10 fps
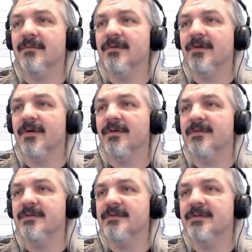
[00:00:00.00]
go
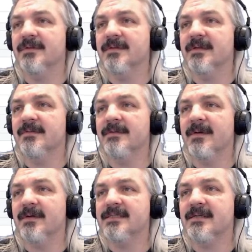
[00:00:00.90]
to the
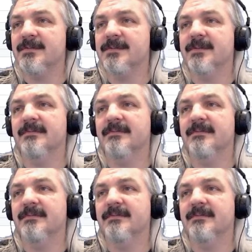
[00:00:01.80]
repo itself,